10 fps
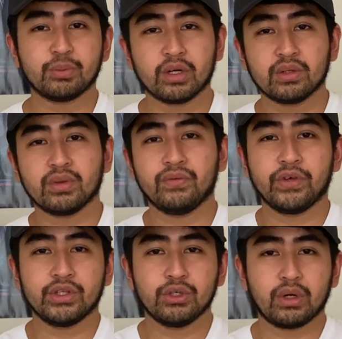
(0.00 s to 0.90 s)
part of the
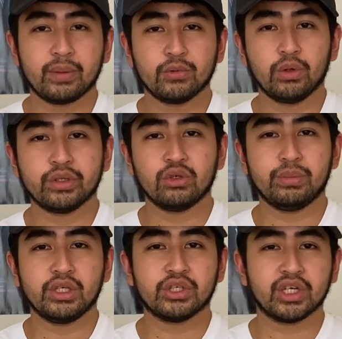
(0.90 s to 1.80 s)
video, I'm going to
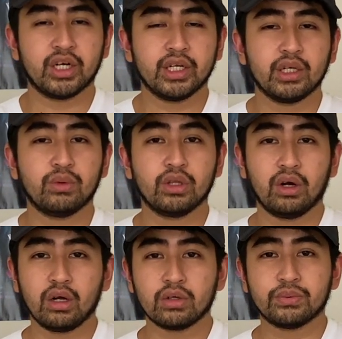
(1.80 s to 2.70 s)
be sharing with
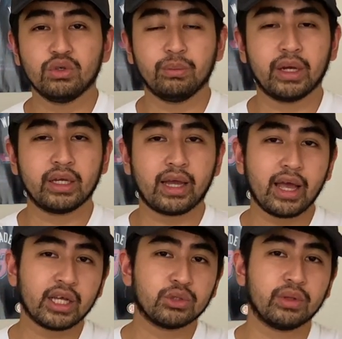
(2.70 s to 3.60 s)
all of you my
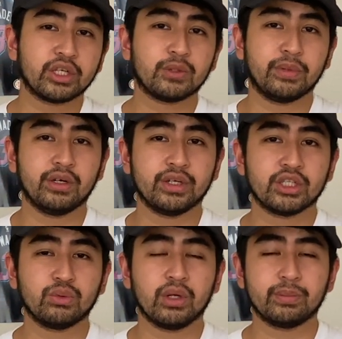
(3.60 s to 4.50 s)
actual
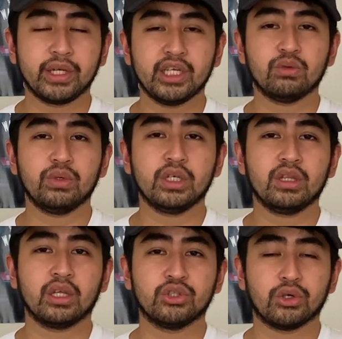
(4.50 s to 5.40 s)
experience while playing
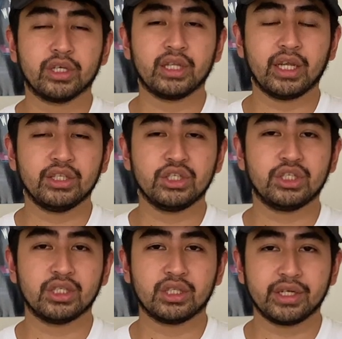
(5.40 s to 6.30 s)
with the Jordan
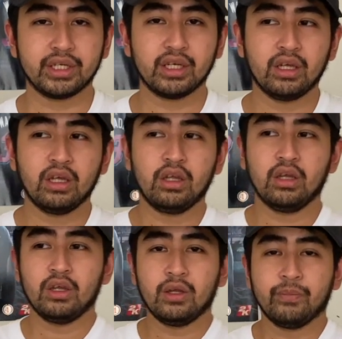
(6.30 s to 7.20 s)
ADG3.
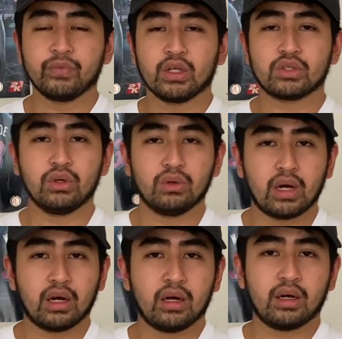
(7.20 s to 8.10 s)
So
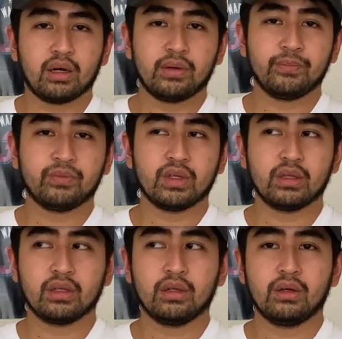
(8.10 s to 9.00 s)

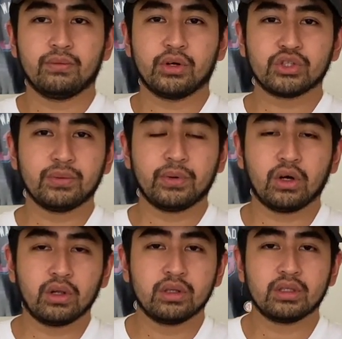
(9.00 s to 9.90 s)
first of
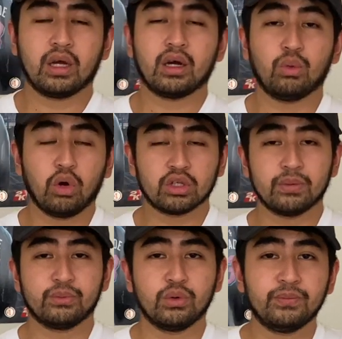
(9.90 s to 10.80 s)
all, the
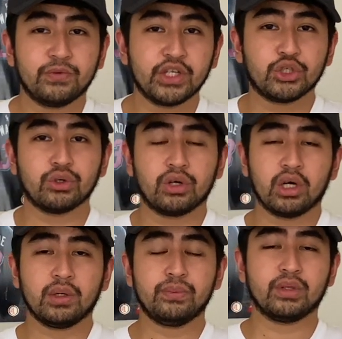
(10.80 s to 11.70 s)
waterproof feature
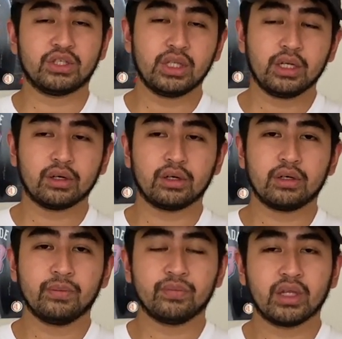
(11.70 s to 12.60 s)
of the sneaker.
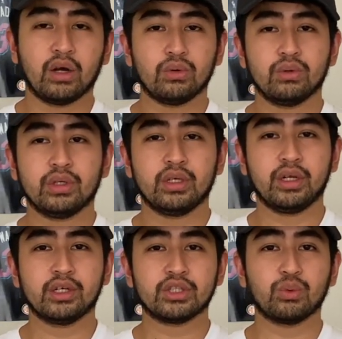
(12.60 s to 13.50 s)
Now
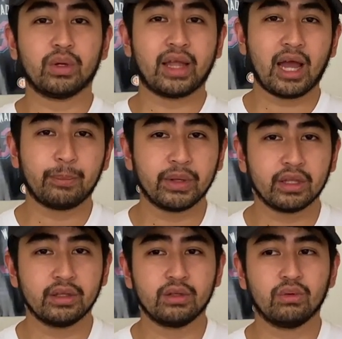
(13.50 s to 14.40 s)
here's what happened